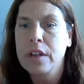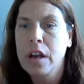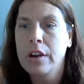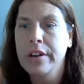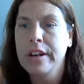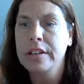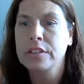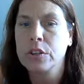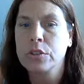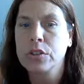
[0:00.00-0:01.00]
All right,
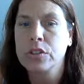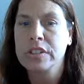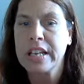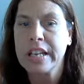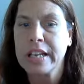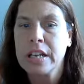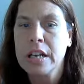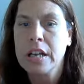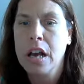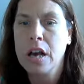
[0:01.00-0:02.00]
so they're saying
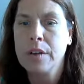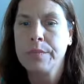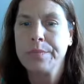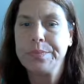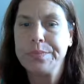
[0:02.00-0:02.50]
um,